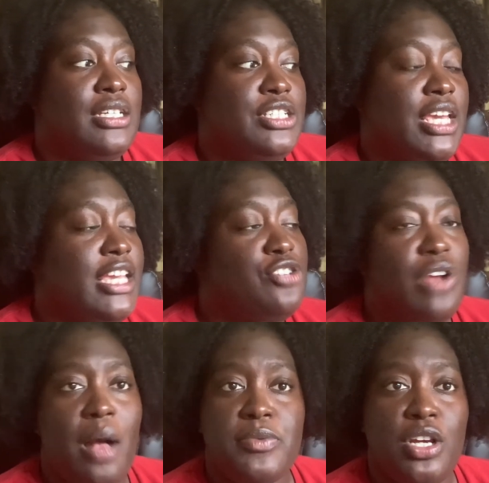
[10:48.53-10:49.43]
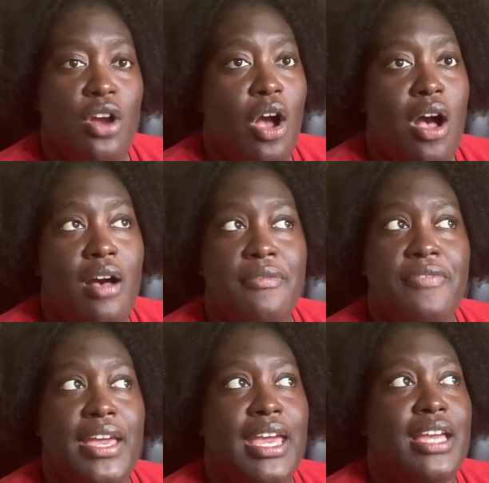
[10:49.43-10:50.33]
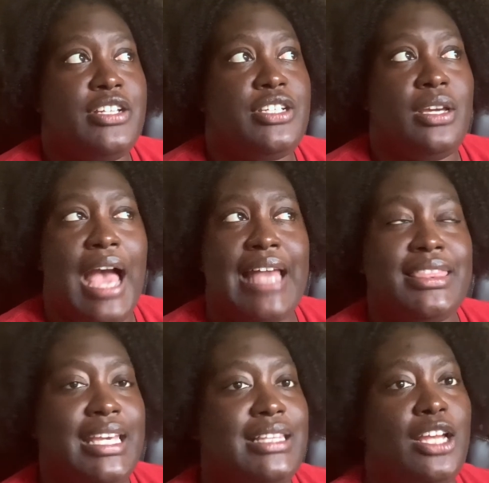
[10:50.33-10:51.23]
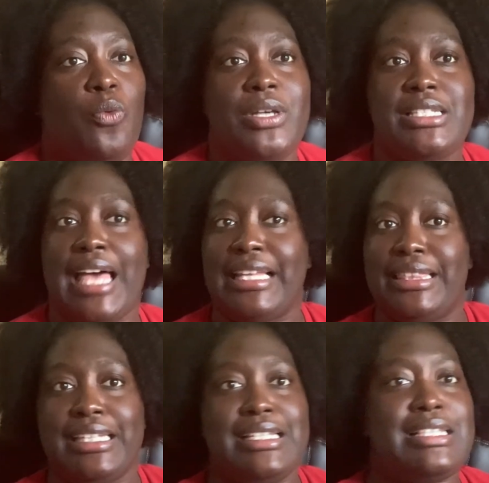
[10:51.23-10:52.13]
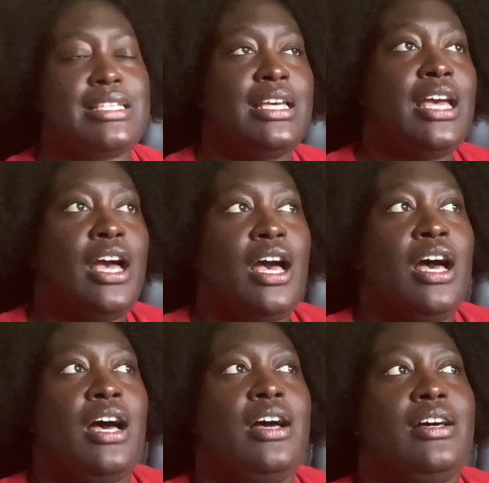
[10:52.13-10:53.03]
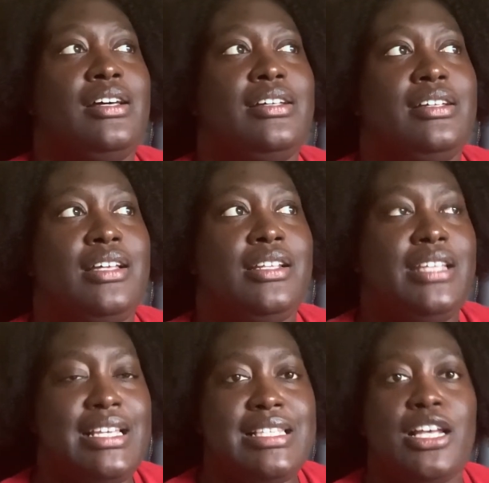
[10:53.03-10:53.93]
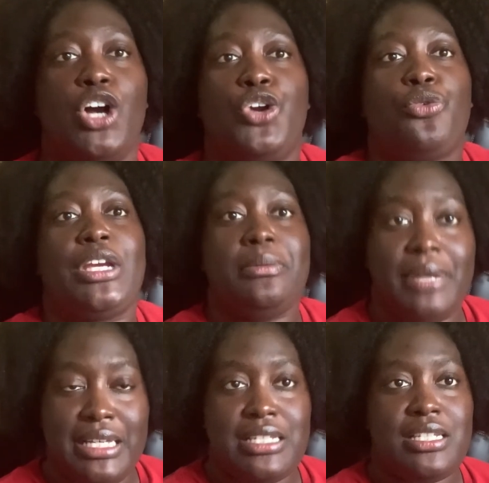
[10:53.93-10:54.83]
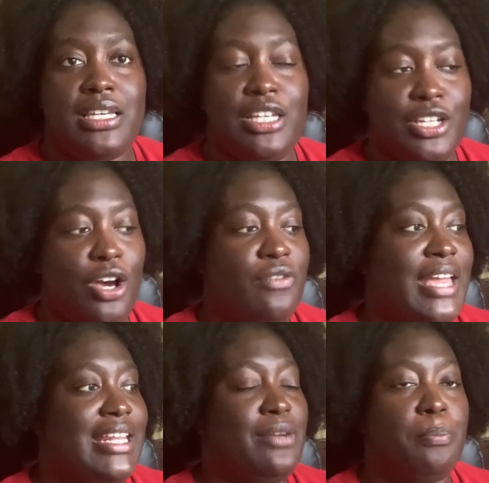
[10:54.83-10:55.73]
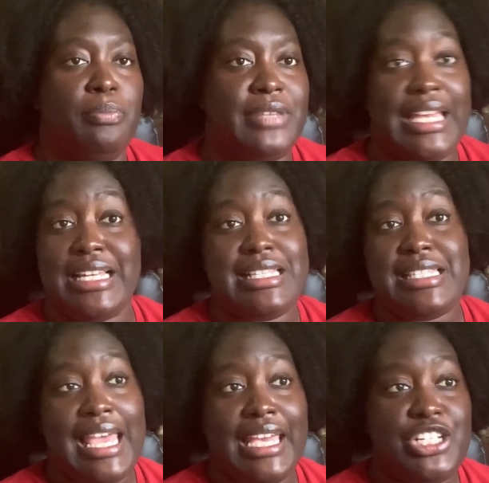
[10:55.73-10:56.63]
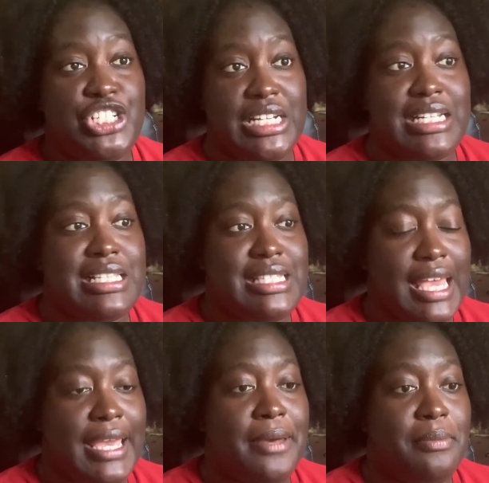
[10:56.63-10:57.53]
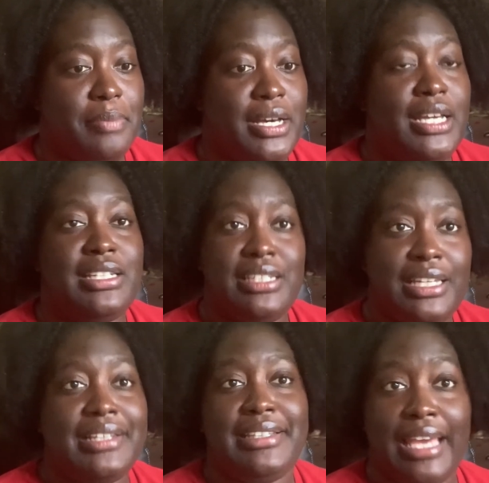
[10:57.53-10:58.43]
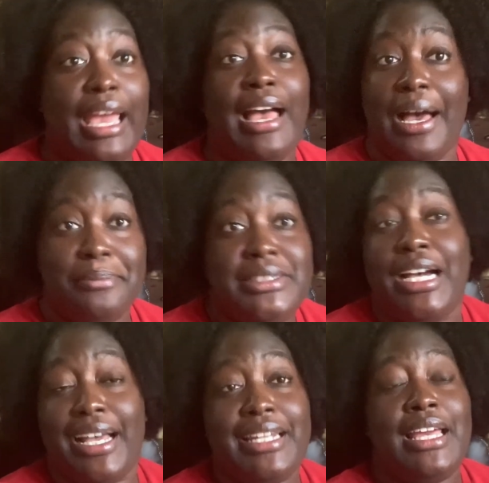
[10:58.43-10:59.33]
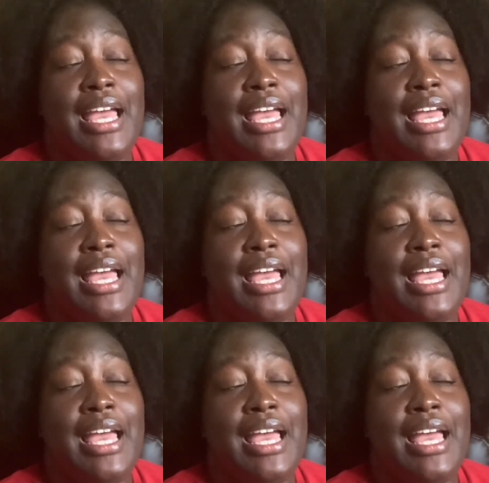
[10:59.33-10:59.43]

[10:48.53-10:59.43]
He dropped her off, and I think there was like this agreement. They didn't say it, she didn't say it, but yeah, I'm done.